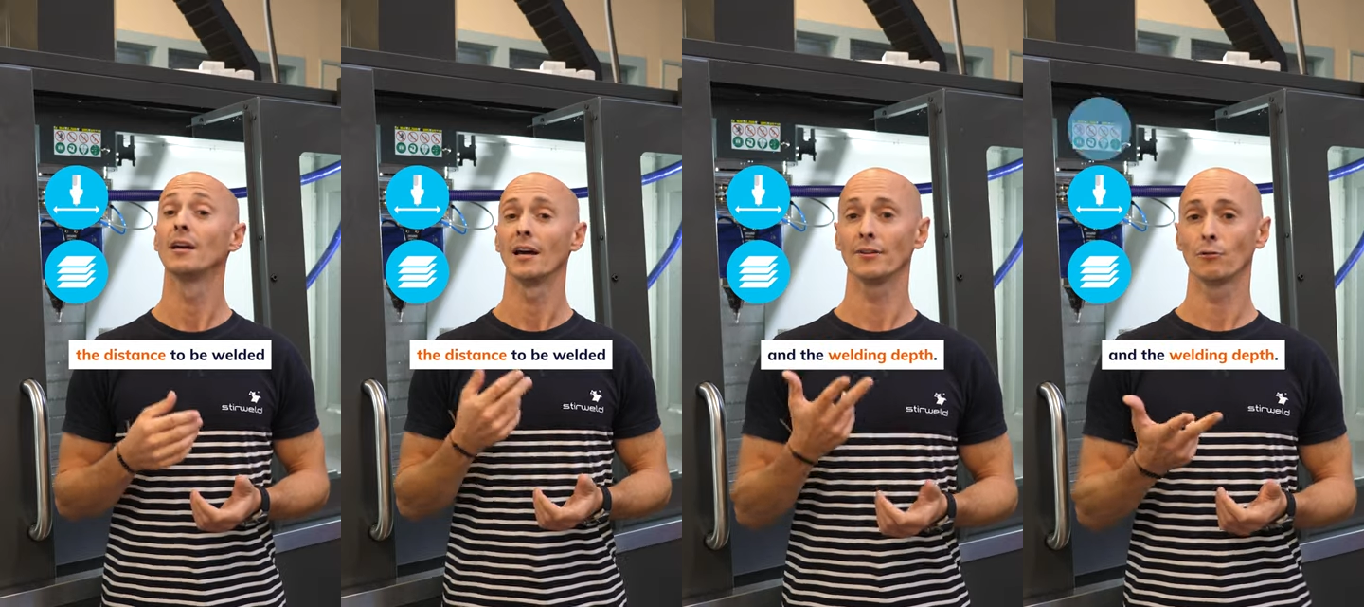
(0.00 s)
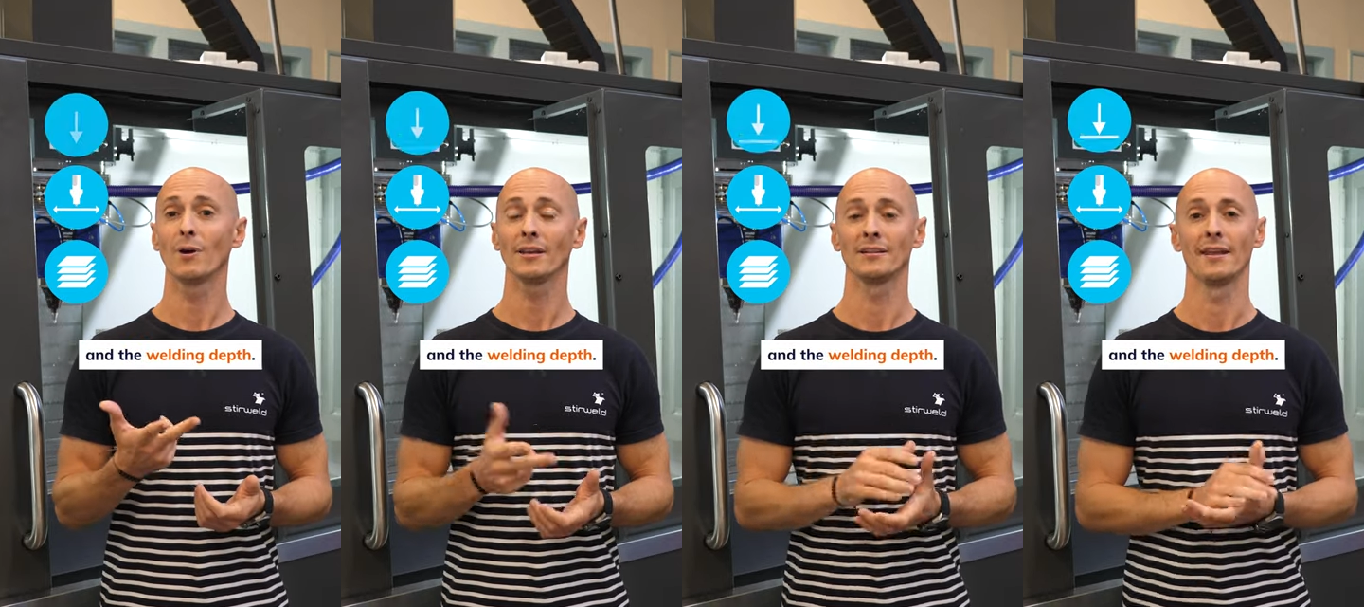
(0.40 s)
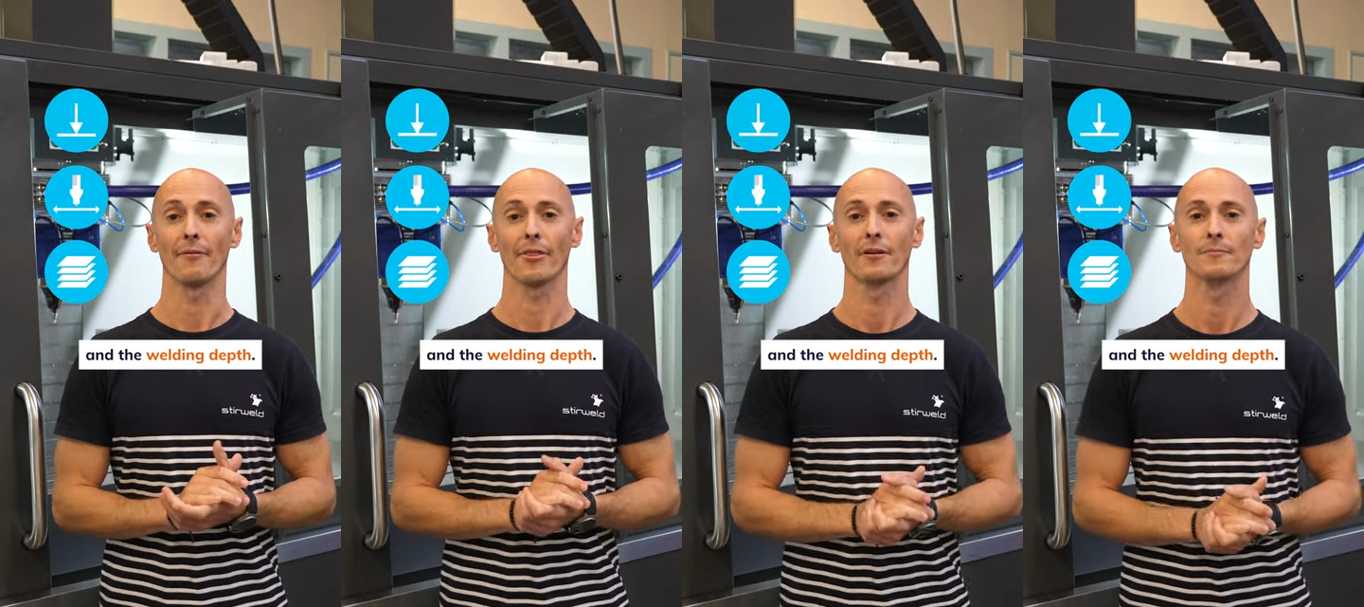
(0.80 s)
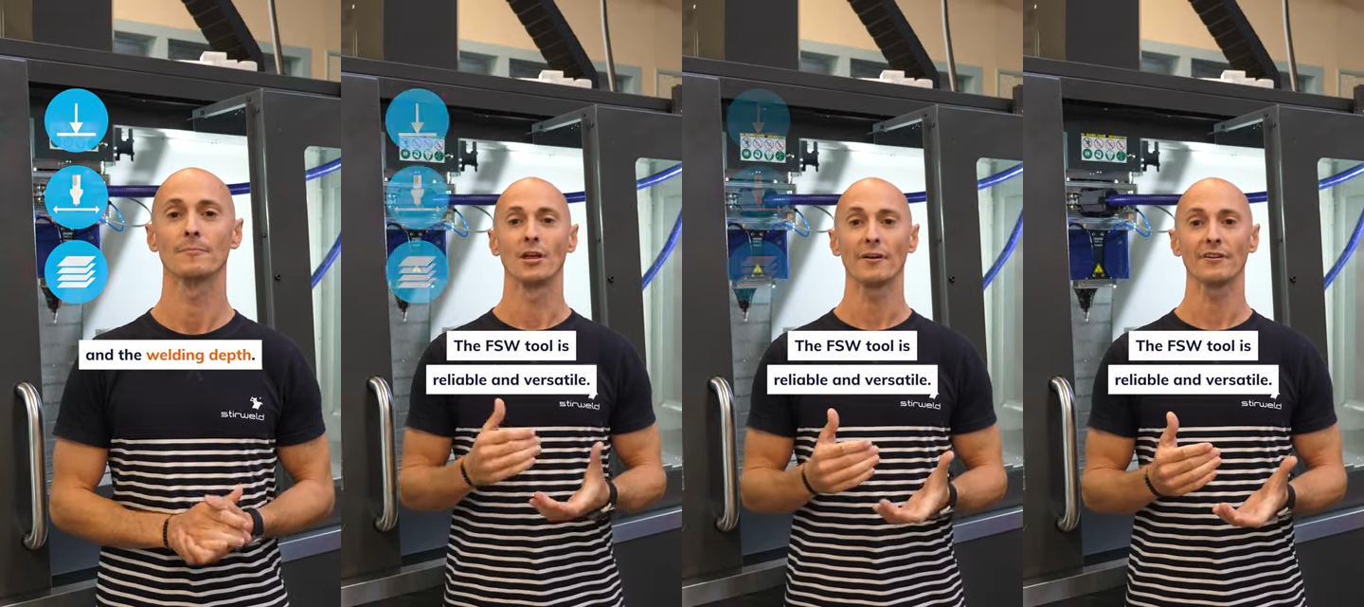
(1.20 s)
and the welding depth.
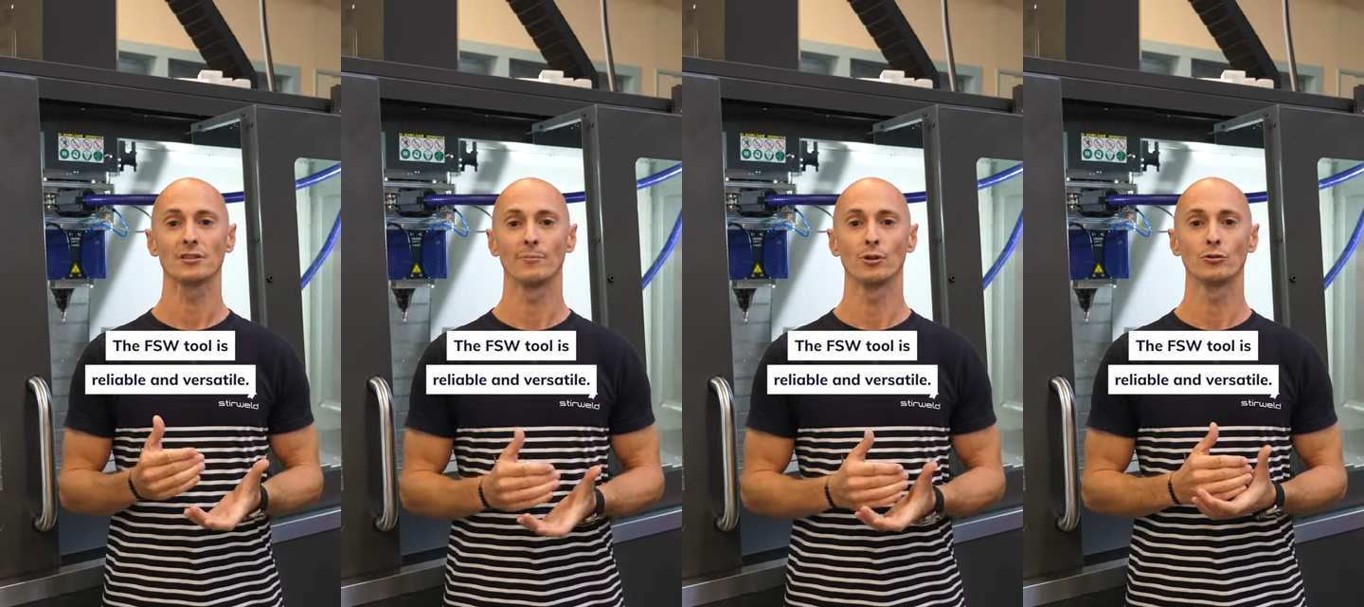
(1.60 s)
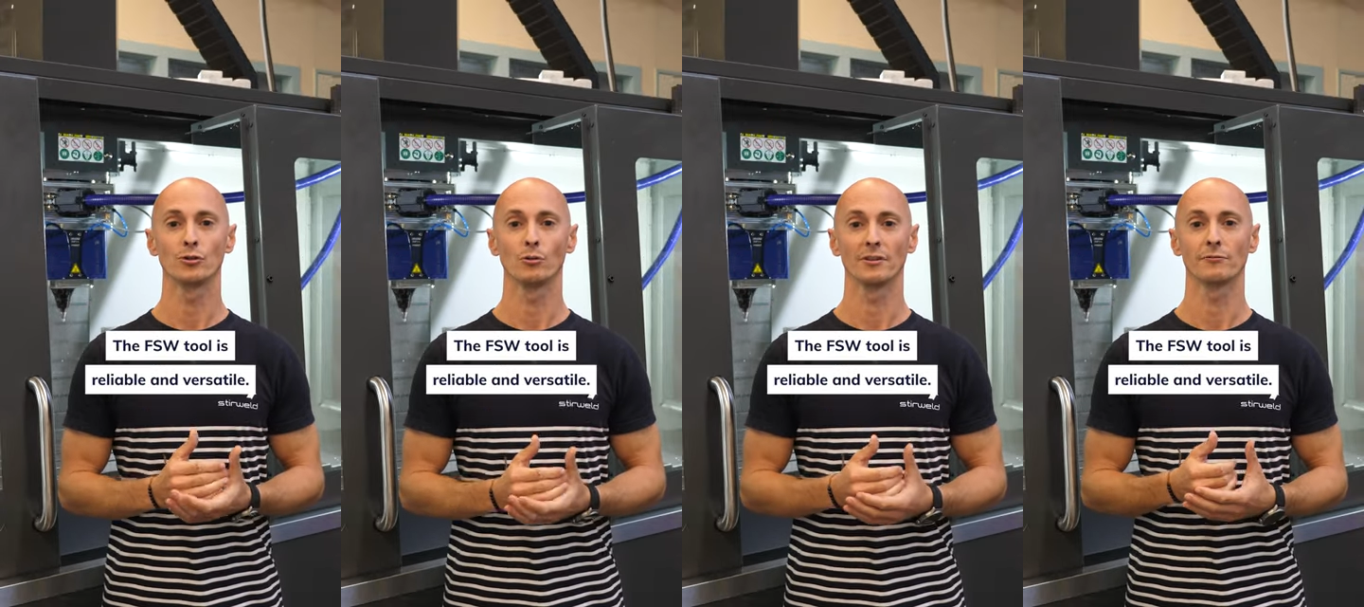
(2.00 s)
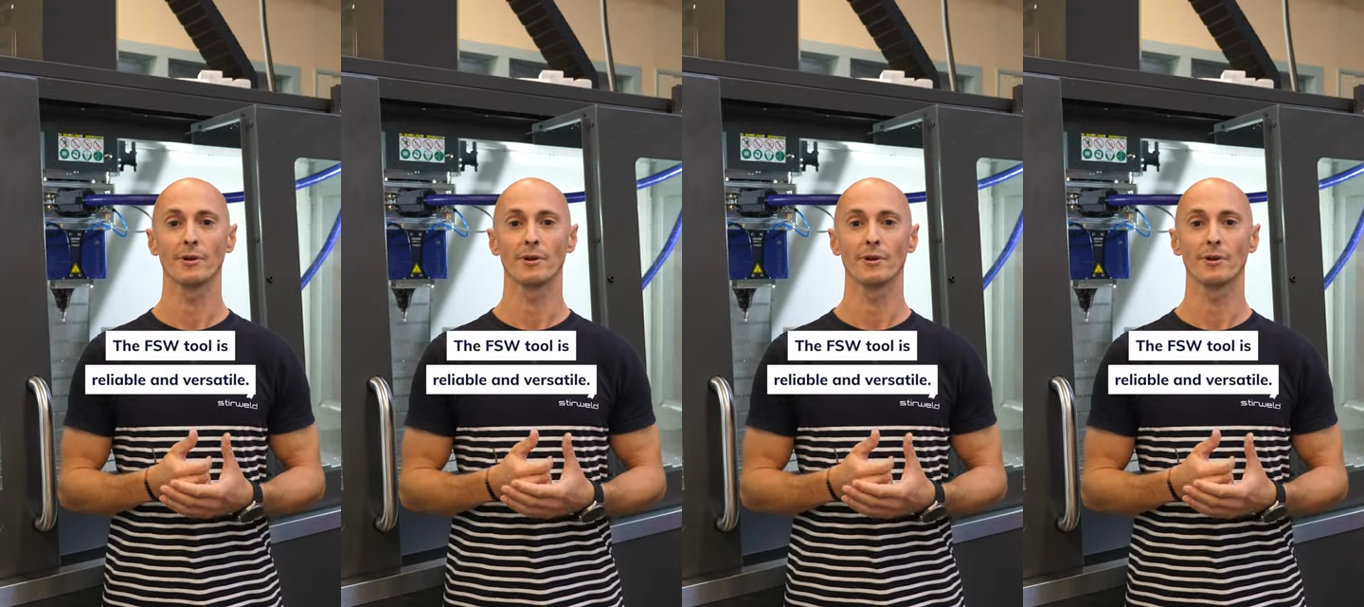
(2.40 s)
The F S W tool is